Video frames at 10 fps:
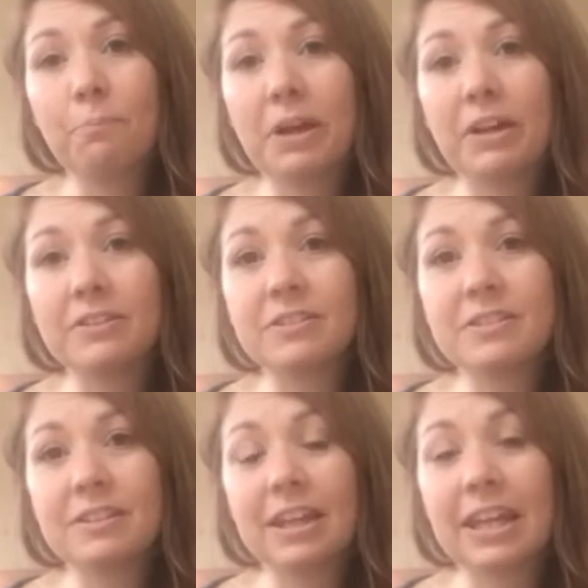But
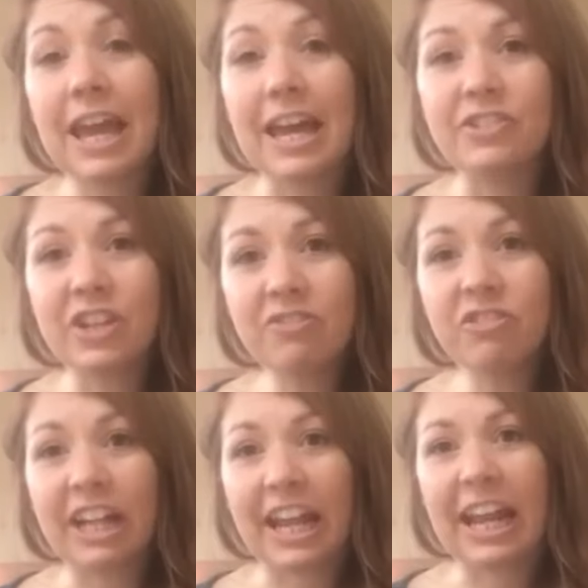yeah,
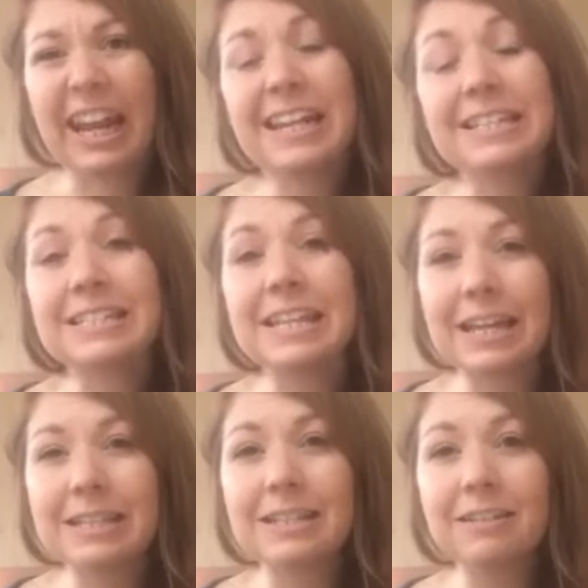generally,
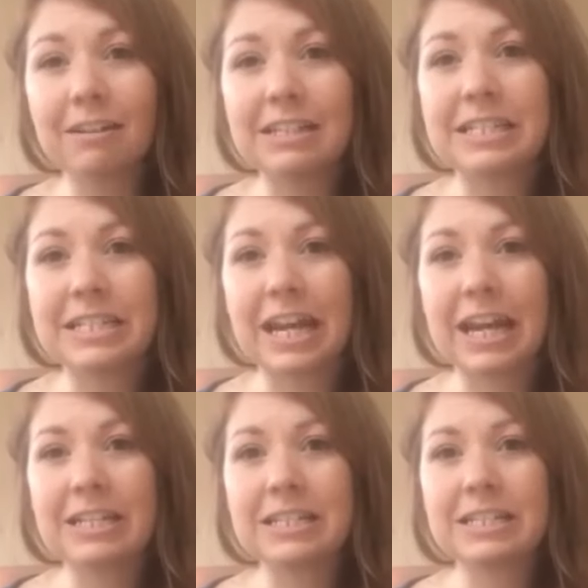it's a nice
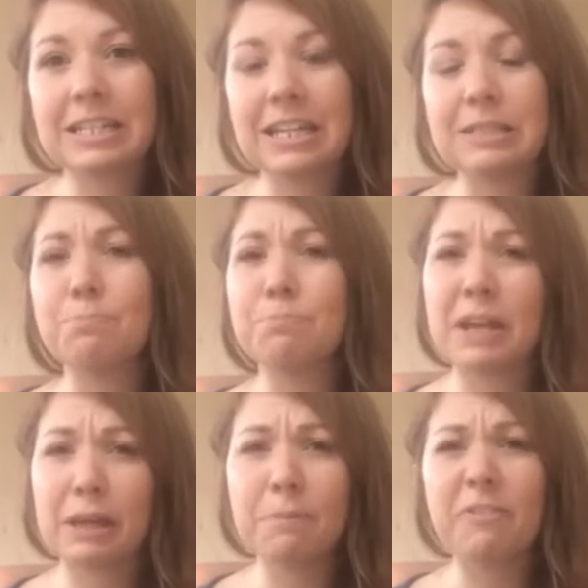day.
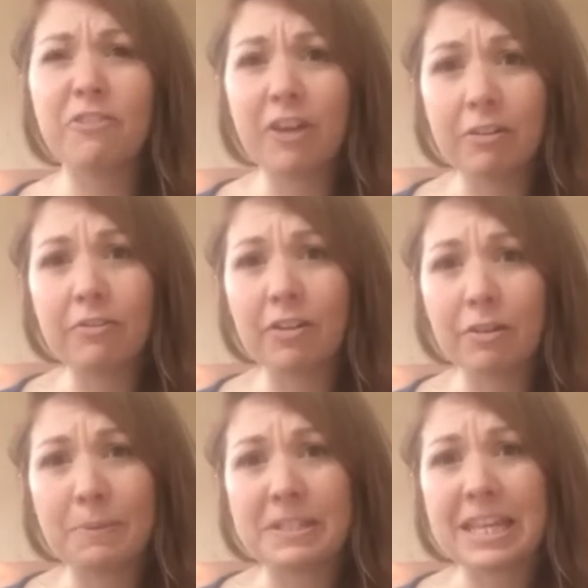It can be very,
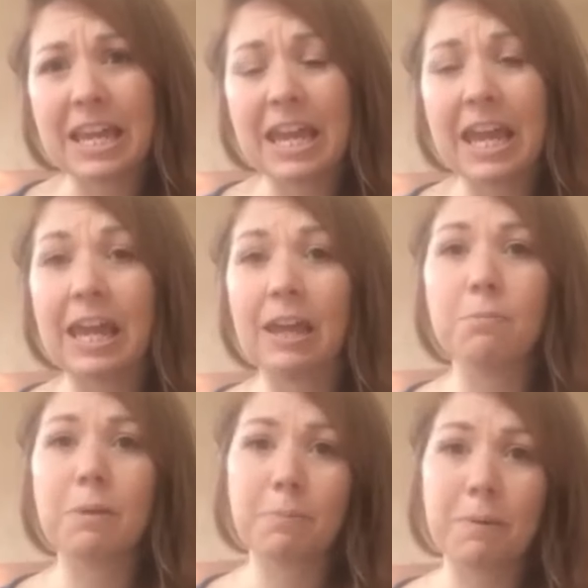very busy. It
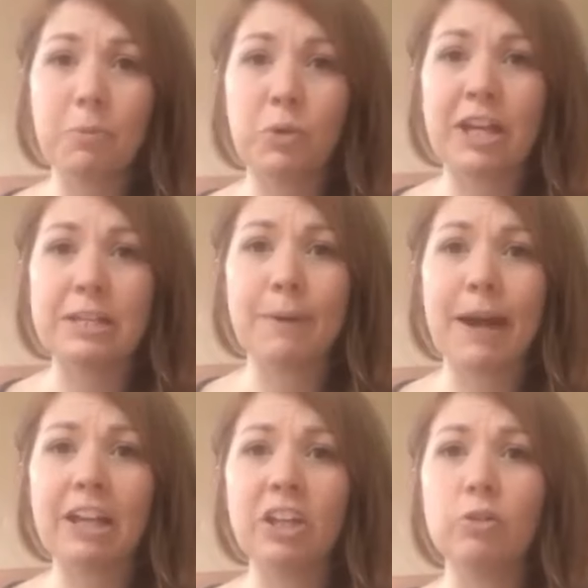can be a bit more laid
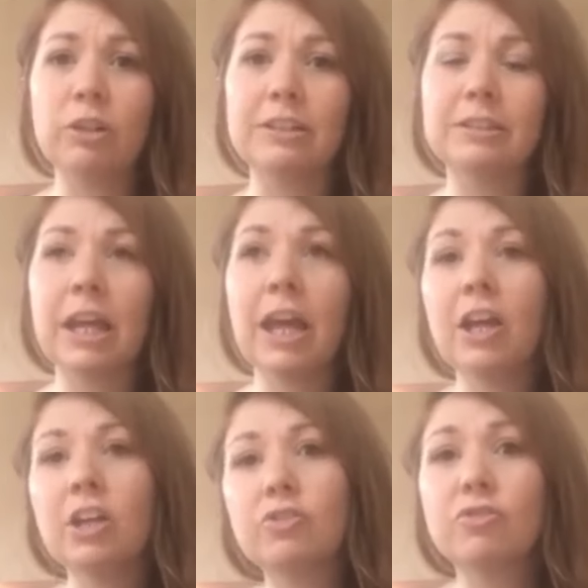back. You can
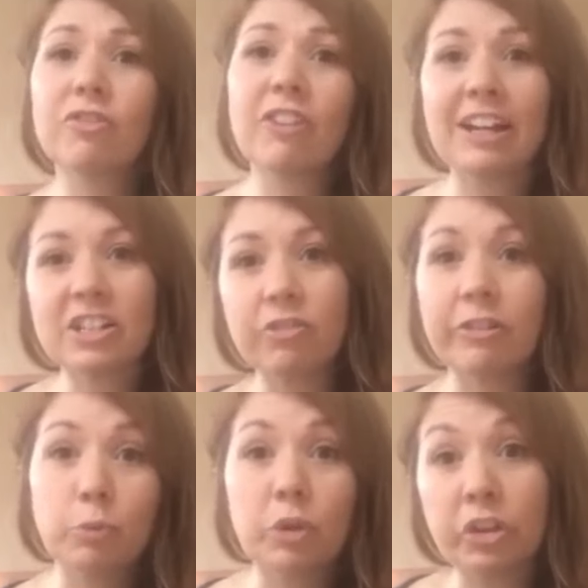factor
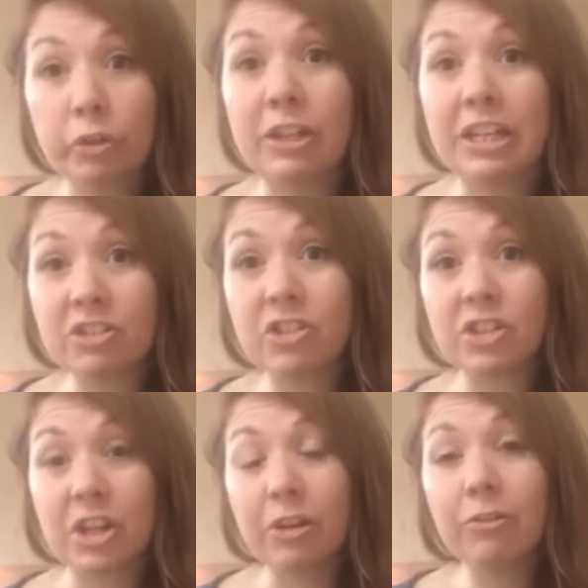in what you need
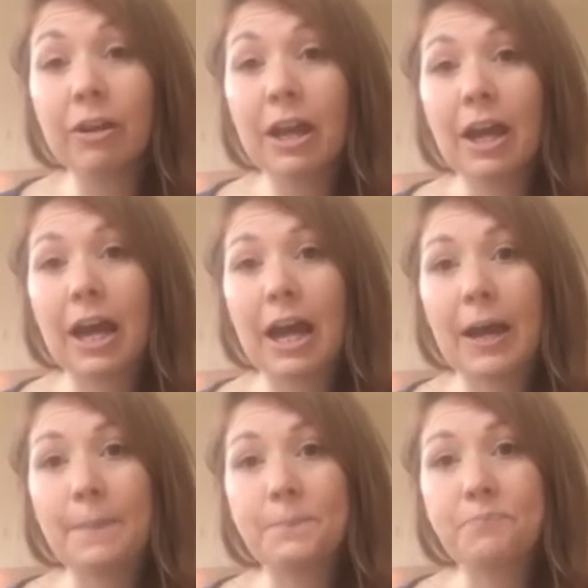to do,
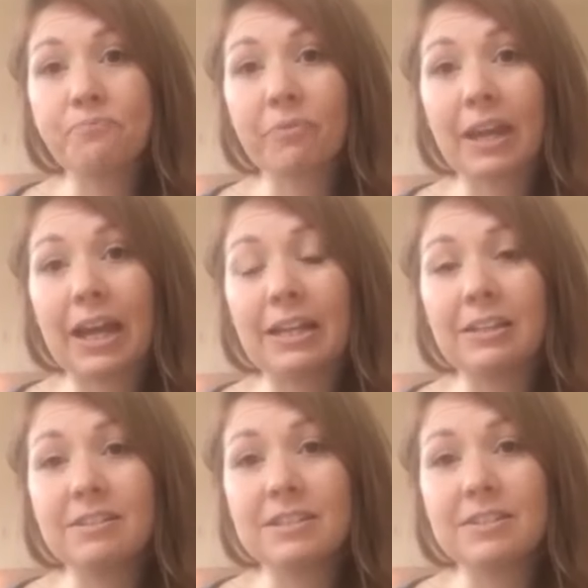
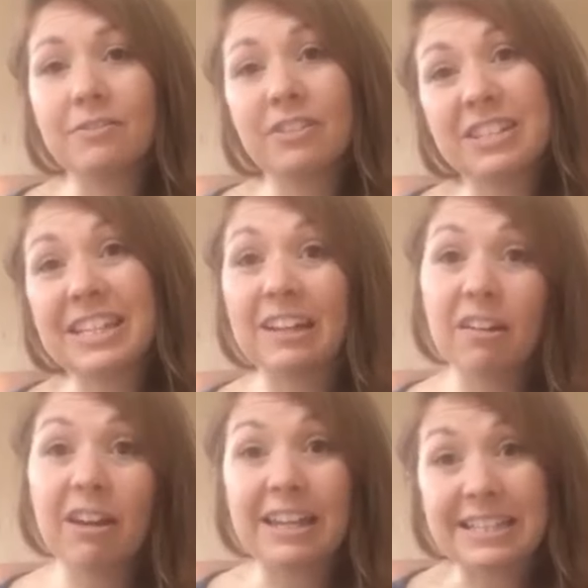and fit in
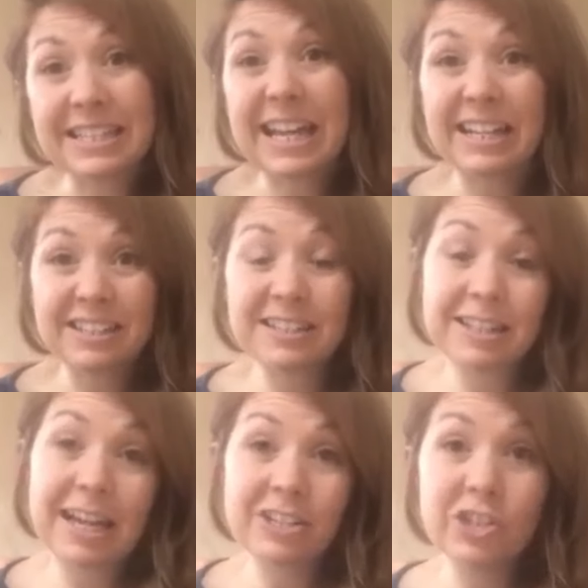clients
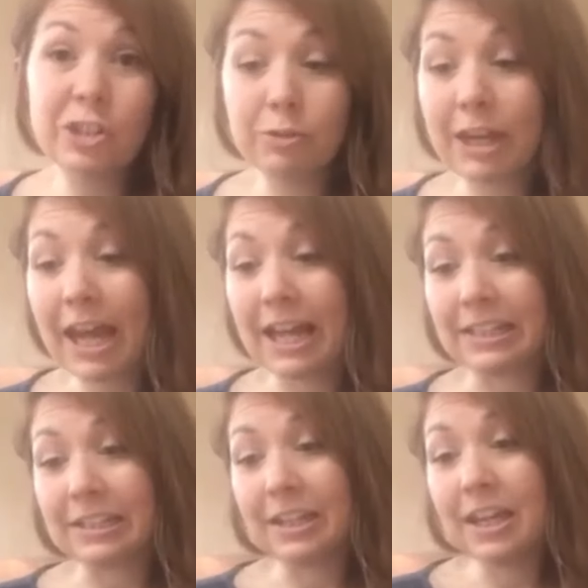as you can.